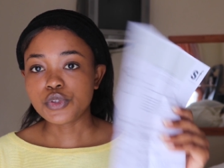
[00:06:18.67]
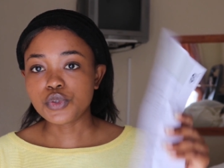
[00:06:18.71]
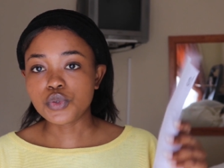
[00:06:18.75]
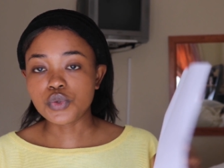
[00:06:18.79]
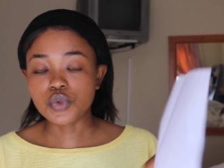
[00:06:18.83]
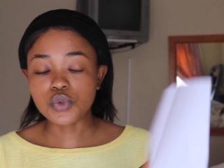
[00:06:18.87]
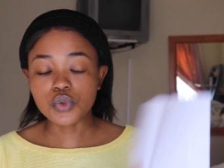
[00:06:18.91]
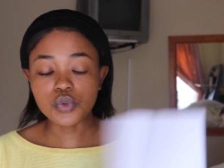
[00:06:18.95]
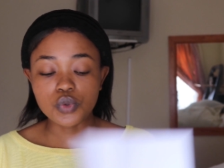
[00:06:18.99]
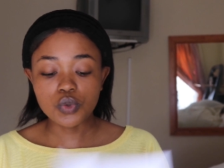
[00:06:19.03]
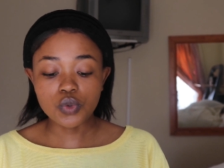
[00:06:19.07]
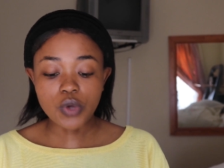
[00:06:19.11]

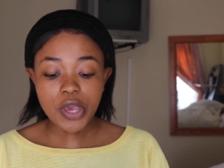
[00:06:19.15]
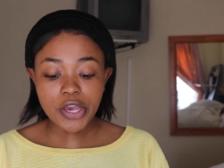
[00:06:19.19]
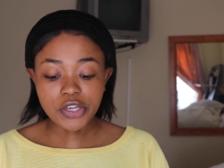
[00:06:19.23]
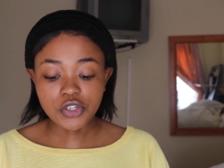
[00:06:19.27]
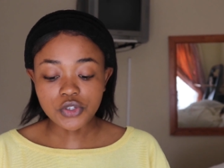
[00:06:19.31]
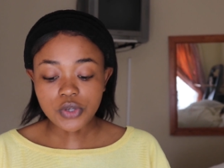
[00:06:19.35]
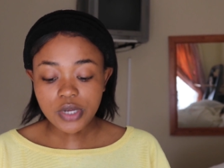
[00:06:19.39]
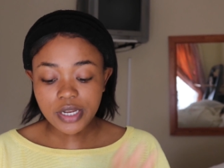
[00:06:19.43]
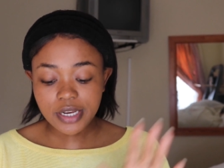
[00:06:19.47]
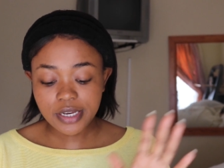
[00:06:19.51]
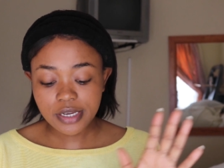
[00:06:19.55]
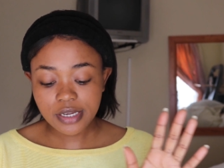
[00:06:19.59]
to
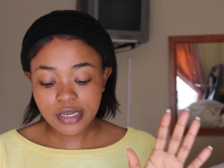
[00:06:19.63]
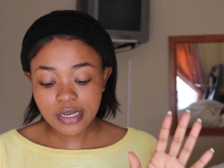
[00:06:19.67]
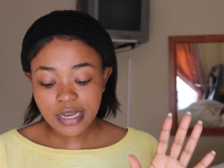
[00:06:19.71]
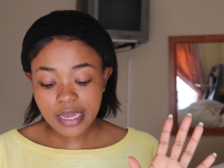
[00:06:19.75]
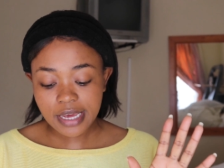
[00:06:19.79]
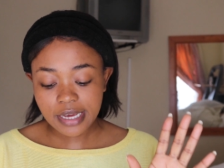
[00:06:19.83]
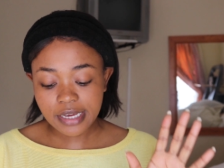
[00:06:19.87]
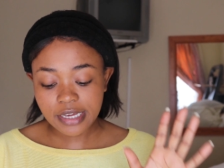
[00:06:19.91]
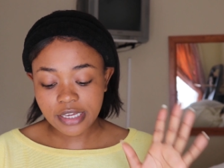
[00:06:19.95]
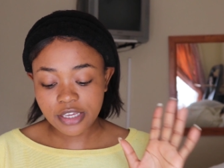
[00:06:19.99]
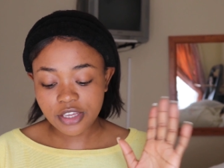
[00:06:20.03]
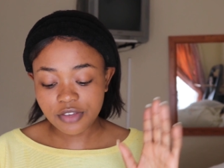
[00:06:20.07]
actually
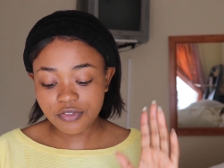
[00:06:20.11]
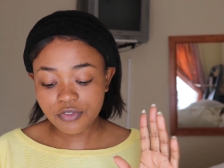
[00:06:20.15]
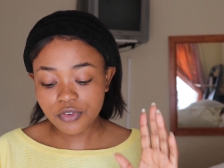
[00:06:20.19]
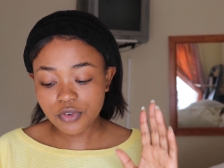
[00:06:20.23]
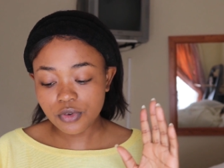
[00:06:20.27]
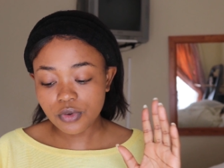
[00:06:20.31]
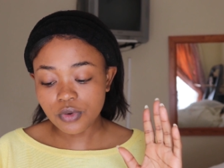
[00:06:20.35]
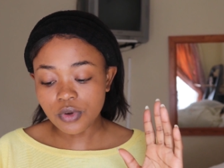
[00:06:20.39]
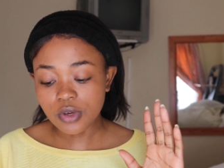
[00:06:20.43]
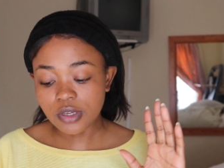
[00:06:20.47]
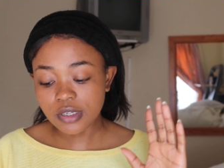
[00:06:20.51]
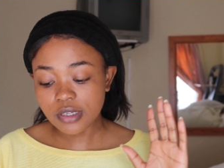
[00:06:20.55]
like give
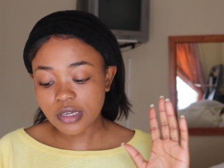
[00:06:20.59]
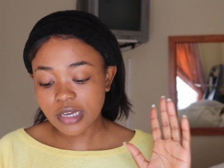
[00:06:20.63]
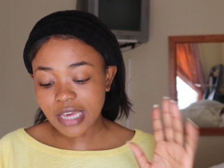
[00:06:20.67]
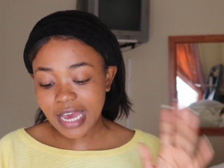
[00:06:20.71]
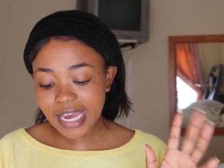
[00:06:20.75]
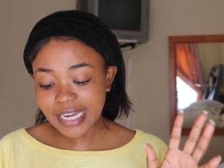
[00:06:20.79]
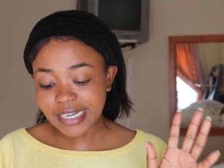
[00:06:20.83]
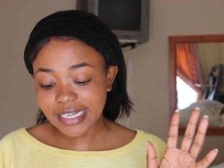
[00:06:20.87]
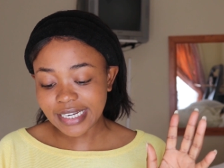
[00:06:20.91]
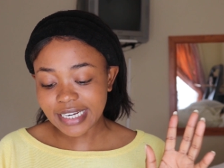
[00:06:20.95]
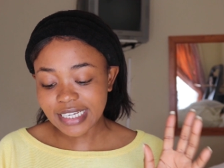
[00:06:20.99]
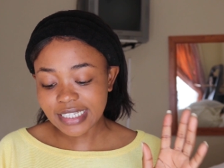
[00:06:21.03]
you
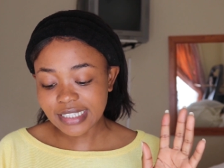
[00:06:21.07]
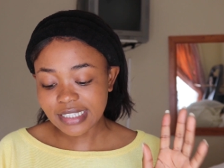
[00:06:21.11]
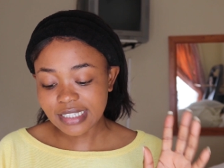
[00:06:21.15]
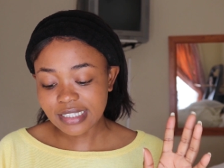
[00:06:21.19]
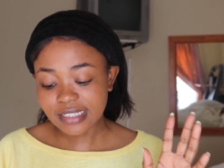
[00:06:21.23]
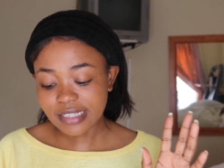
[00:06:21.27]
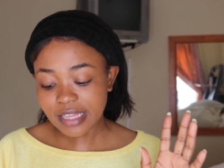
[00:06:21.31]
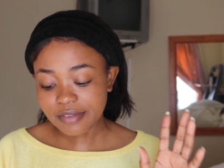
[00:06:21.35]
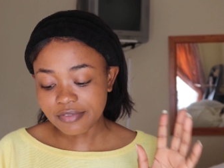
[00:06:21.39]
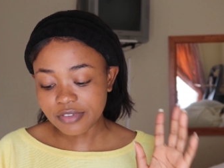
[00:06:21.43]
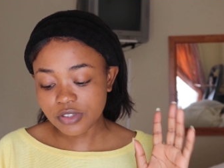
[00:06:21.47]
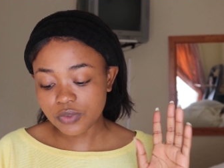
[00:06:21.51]
guidelines and
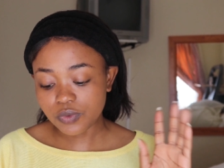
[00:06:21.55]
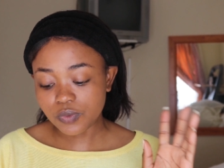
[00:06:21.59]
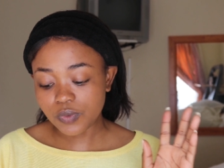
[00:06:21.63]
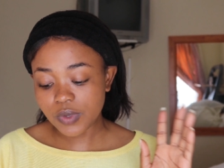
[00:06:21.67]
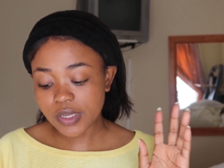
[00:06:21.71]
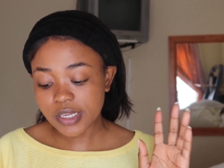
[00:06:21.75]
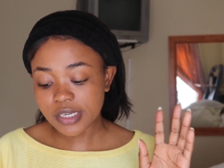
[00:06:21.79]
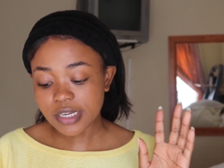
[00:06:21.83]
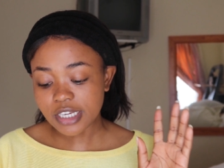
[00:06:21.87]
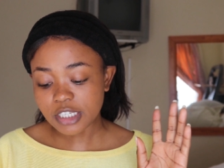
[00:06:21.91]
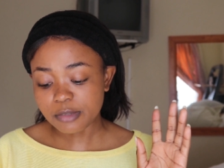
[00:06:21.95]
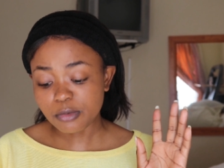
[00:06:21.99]
stuff is
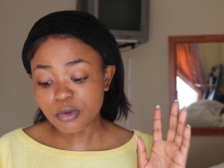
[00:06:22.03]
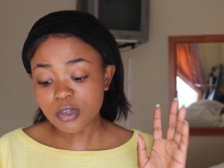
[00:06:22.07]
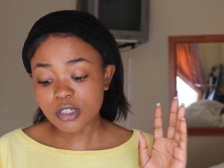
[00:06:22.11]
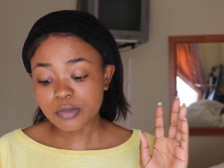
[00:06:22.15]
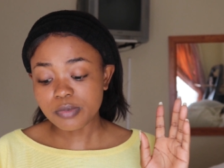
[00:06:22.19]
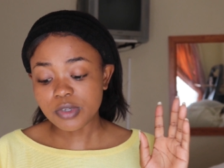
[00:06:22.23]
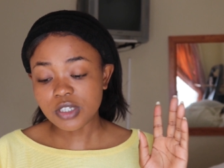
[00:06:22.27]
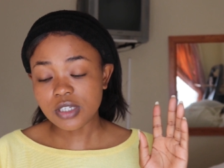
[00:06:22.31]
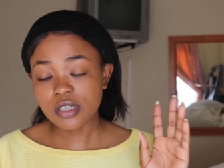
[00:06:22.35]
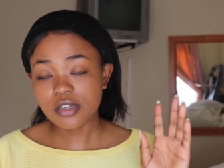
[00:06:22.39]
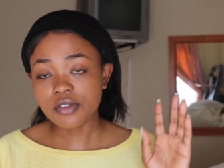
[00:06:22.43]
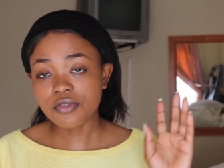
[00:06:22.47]
really nice, more
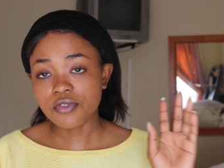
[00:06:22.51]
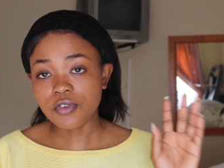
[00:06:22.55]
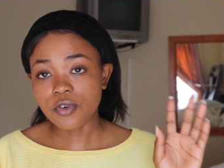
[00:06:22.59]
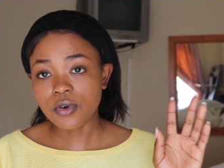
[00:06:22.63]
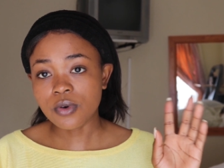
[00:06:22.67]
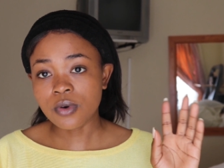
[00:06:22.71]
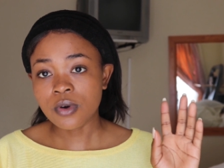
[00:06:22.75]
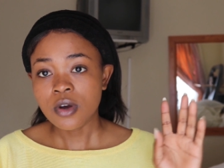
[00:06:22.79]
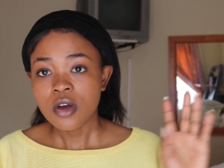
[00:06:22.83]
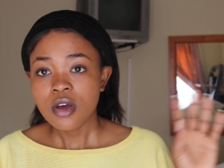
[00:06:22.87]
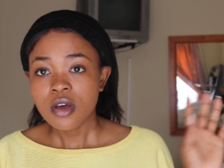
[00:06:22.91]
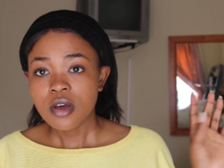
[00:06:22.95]
especially
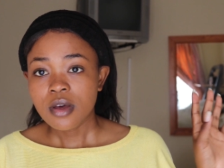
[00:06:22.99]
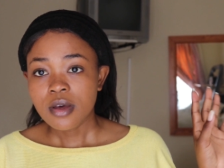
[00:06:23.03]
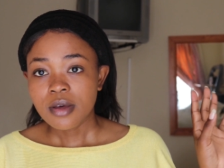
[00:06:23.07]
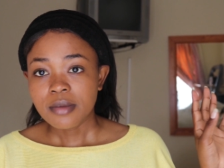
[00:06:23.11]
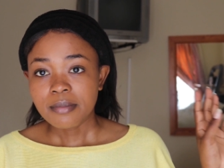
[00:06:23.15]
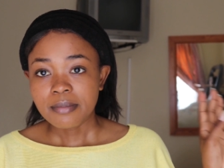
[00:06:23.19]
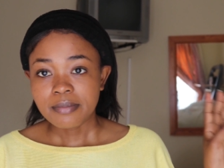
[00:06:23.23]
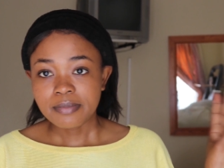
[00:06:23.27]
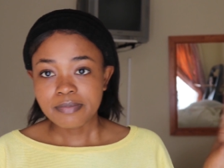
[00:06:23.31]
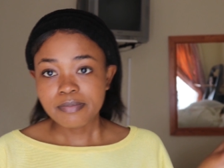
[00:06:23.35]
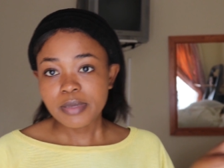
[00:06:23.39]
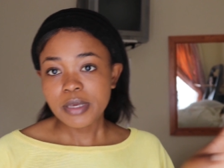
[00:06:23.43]
for
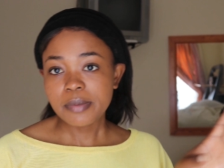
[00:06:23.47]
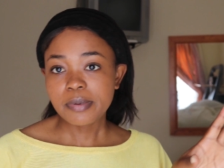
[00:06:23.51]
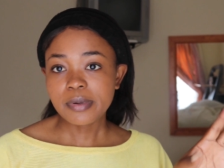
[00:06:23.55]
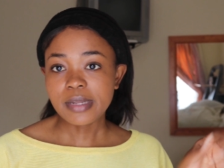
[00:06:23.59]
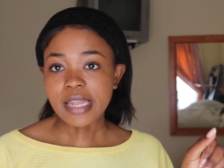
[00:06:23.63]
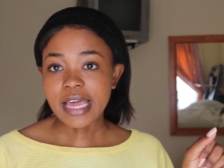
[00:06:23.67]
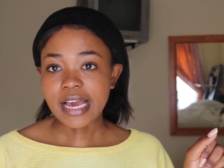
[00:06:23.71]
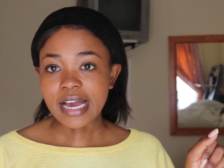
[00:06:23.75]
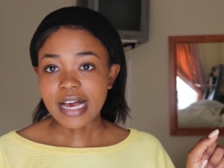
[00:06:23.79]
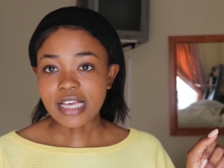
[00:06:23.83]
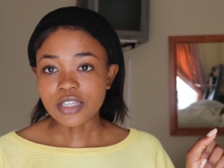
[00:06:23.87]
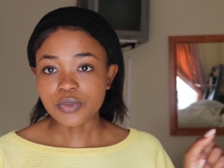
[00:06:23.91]
people
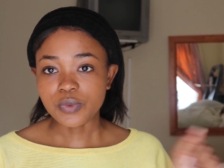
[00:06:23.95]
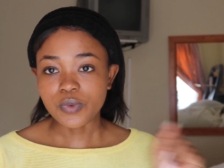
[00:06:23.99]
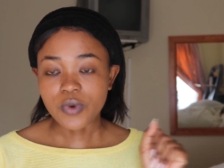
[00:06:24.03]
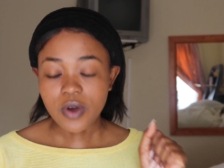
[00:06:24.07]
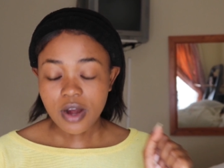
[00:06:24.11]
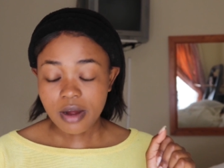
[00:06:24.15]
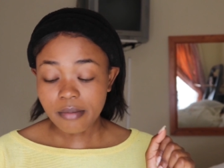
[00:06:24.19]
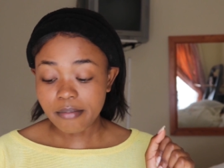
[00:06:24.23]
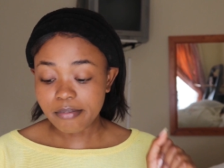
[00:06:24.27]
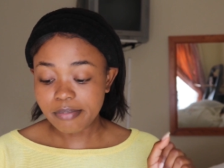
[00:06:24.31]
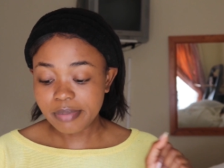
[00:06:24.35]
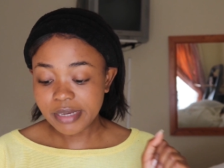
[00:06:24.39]
like us who
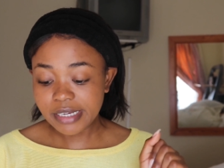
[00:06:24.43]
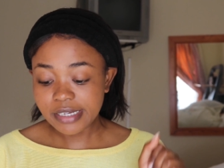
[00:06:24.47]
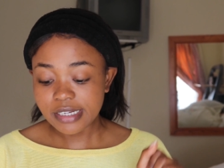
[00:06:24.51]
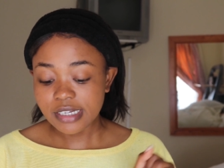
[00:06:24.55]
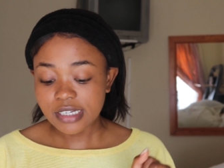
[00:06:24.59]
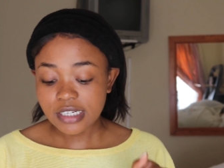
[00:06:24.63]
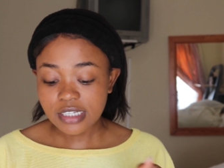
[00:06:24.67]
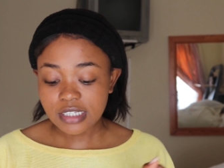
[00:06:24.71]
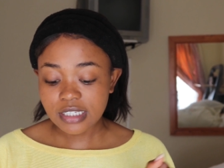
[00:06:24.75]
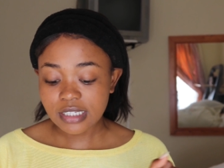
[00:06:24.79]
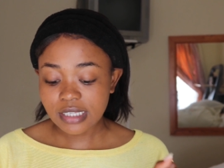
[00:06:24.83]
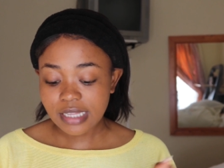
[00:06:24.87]
are
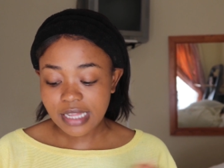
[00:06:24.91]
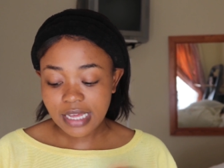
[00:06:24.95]
beginners.